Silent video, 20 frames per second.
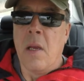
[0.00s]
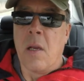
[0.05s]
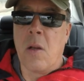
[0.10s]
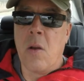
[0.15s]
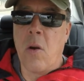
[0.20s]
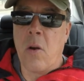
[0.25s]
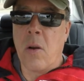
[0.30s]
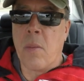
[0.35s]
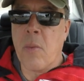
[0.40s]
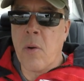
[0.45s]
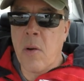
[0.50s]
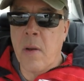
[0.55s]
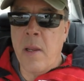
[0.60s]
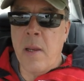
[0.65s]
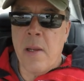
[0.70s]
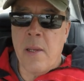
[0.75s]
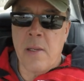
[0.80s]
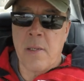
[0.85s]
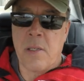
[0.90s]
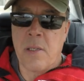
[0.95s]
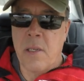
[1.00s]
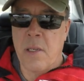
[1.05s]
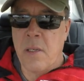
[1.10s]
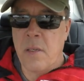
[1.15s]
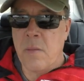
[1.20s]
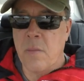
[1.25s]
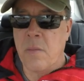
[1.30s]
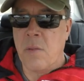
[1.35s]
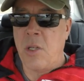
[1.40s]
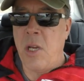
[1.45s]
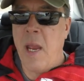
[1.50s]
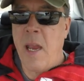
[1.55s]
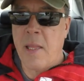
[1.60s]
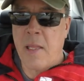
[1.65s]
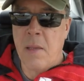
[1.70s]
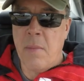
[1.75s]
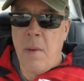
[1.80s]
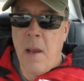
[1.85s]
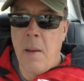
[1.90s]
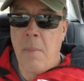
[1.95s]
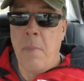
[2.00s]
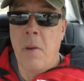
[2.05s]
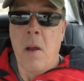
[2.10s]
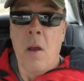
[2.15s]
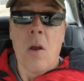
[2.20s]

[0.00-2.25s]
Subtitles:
Go to marinas and chat them up.